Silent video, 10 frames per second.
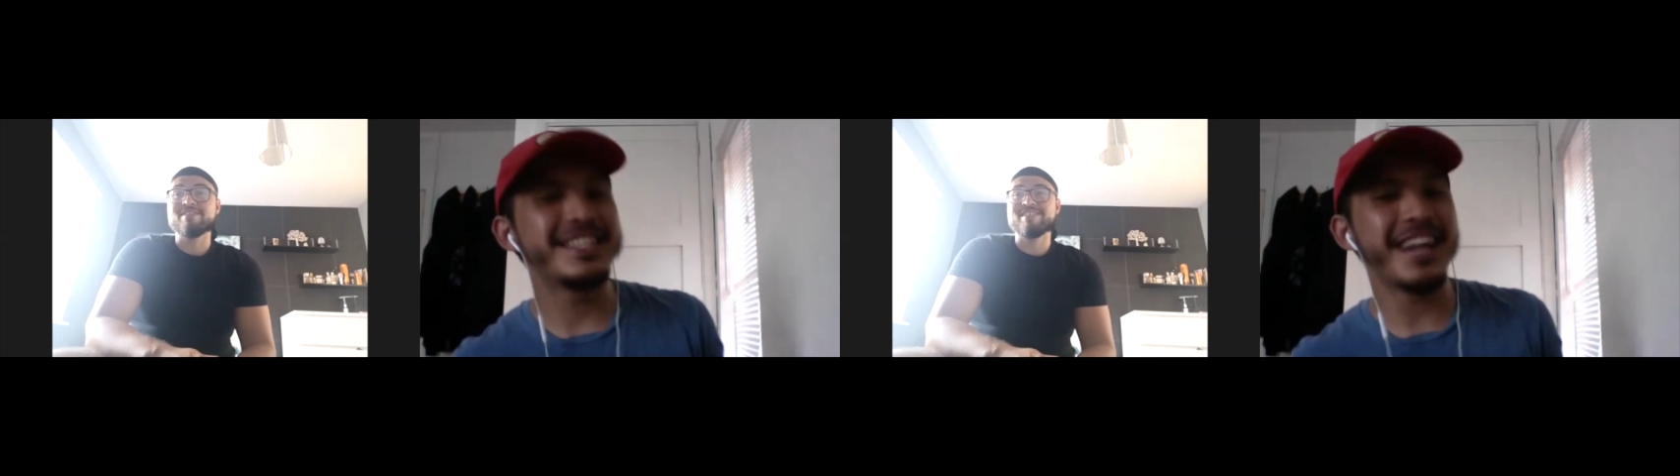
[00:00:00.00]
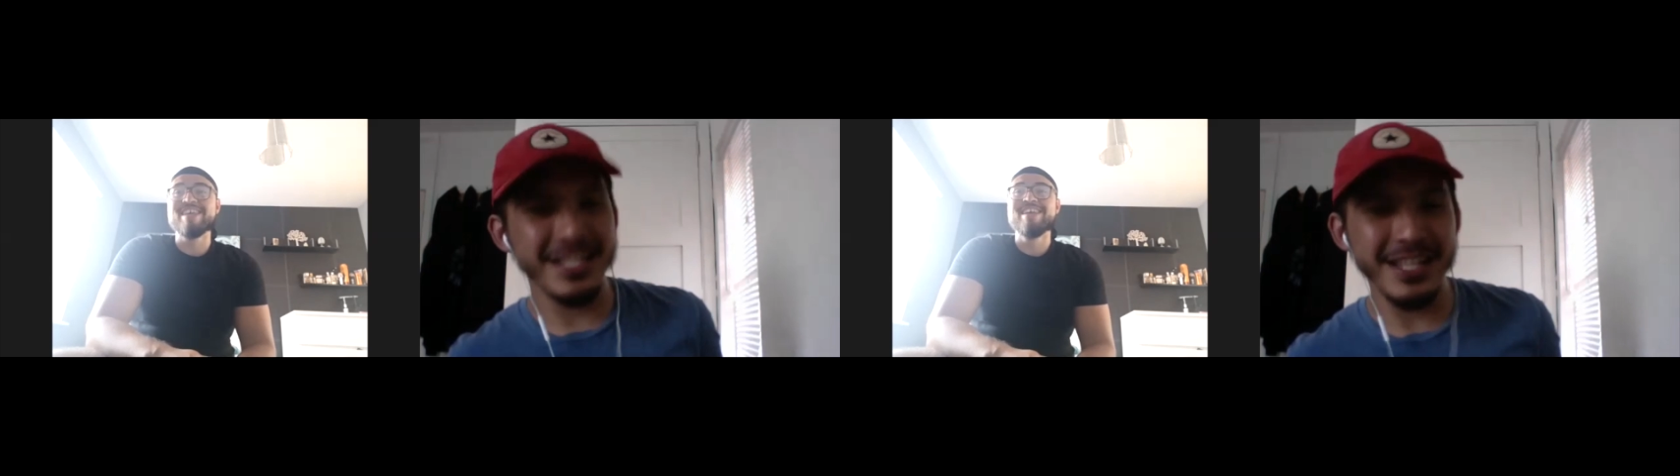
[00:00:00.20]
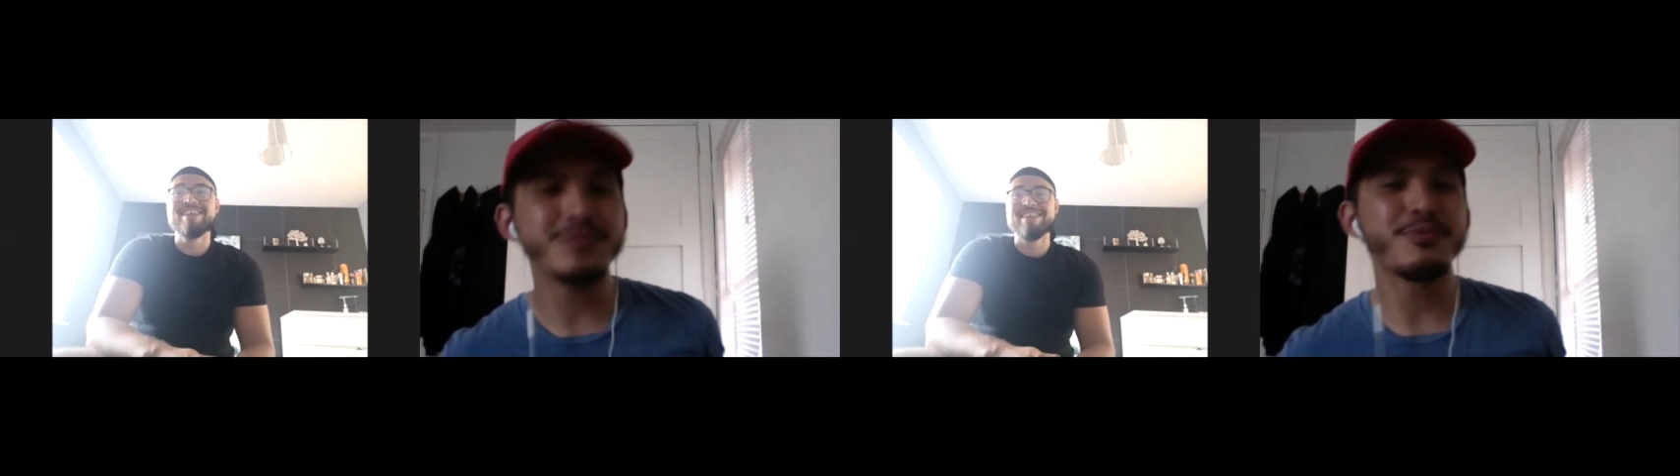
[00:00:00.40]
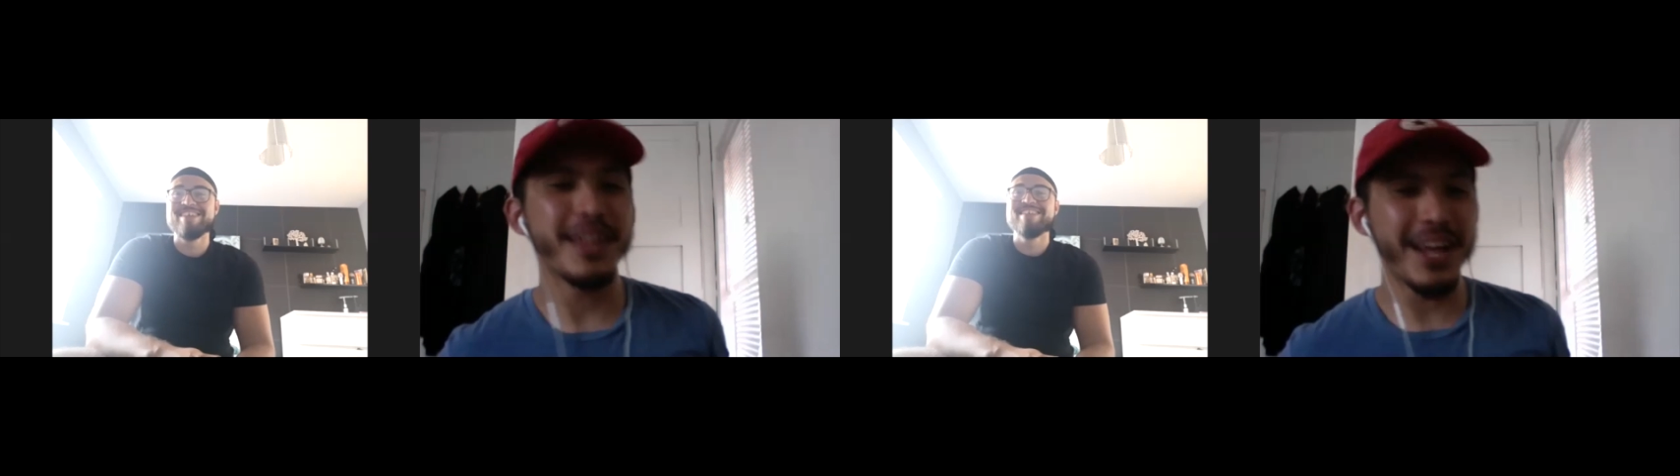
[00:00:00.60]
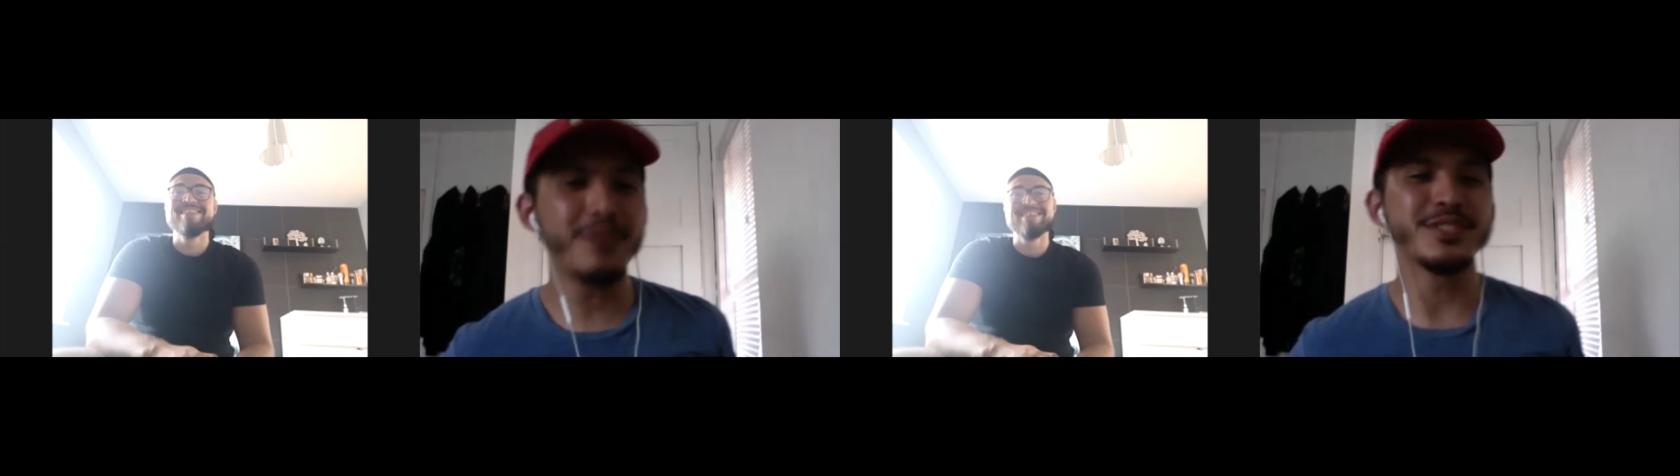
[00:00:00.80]
That's
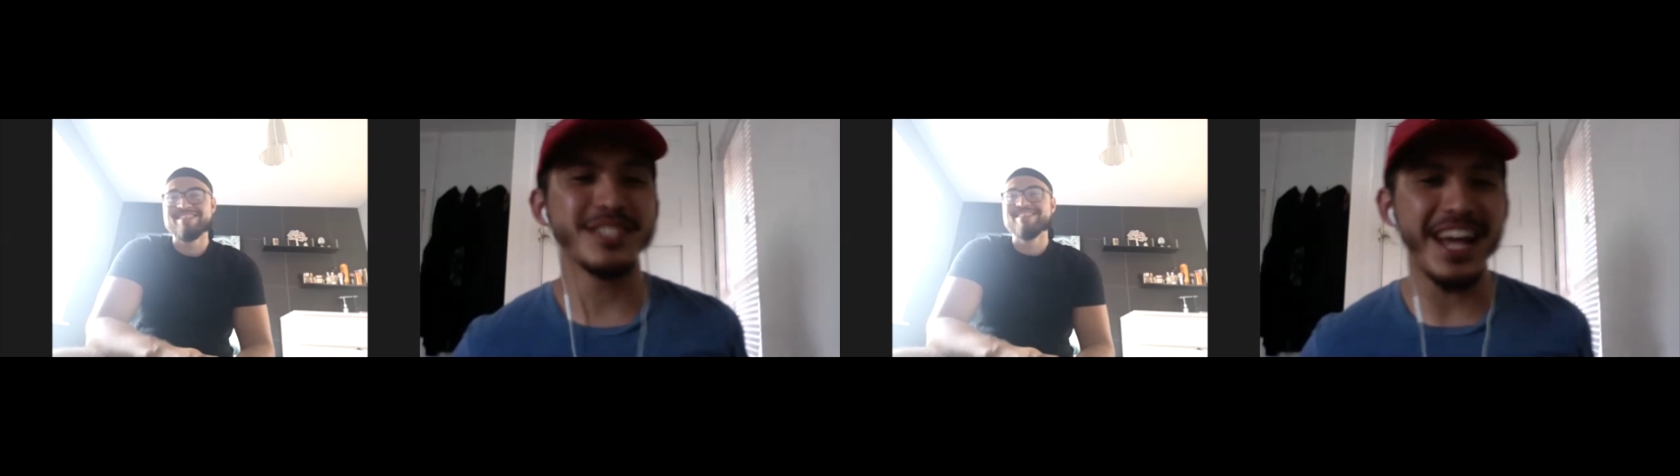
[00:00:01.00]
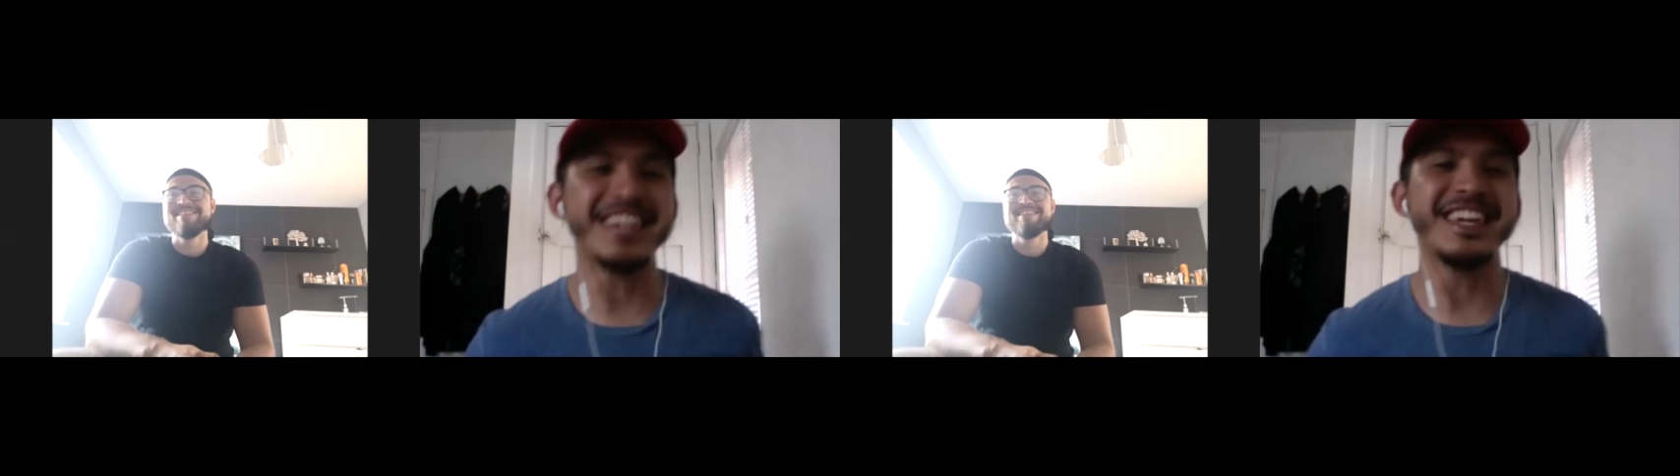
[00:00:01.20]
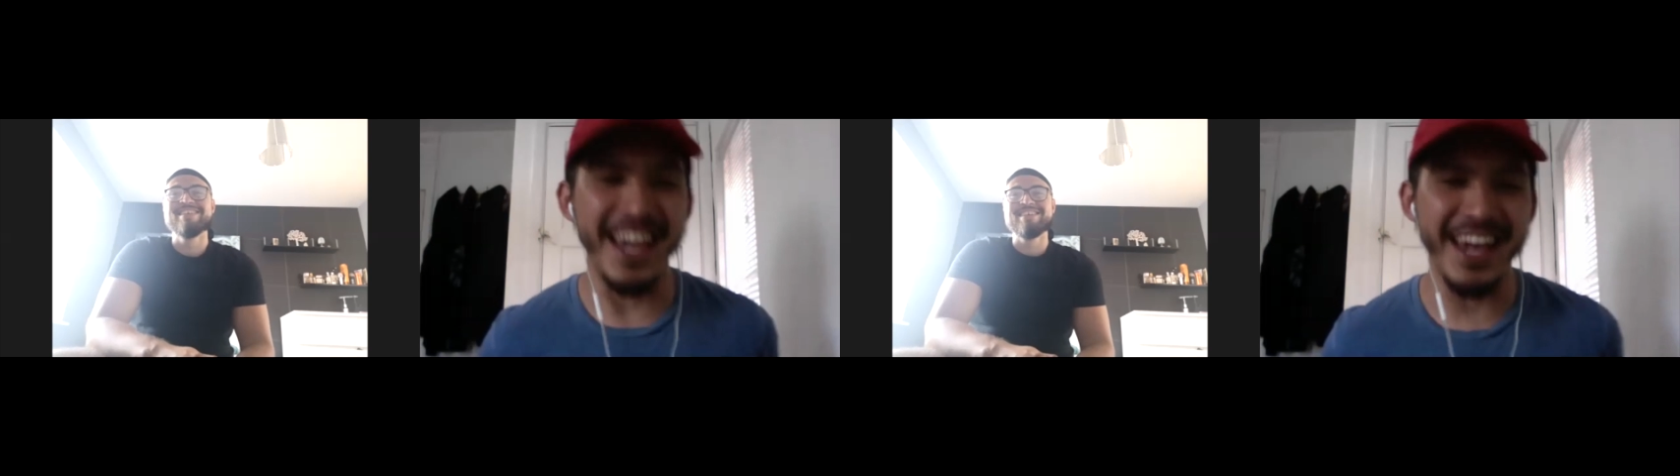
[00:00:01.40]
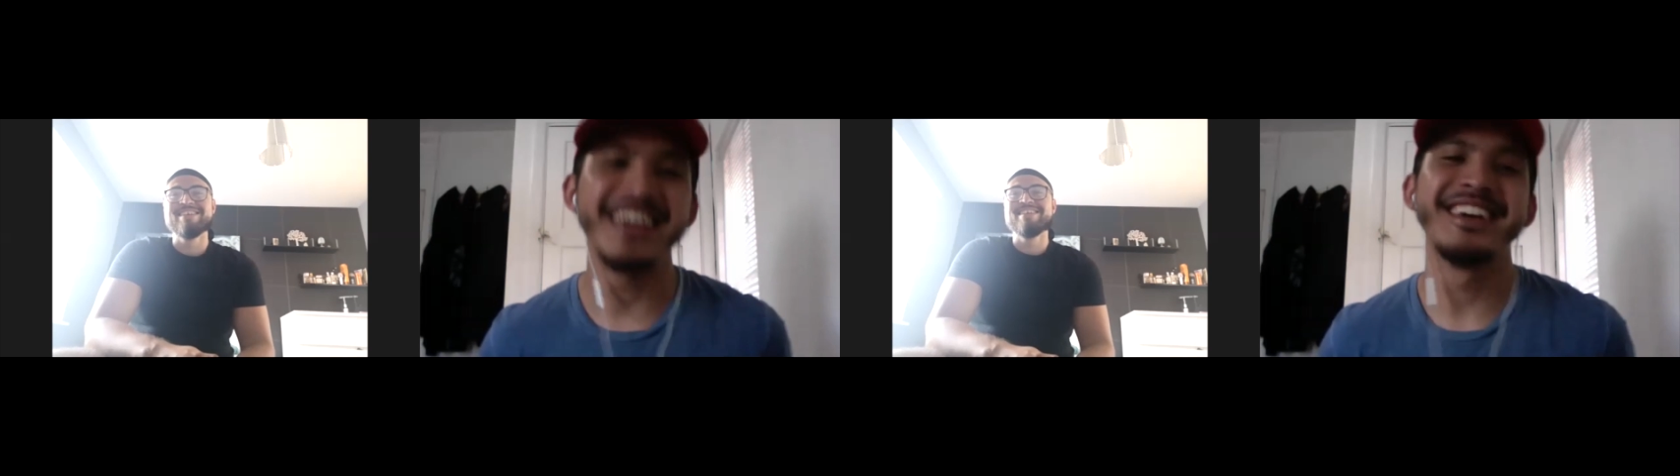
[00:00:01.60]
when I was like, yeah,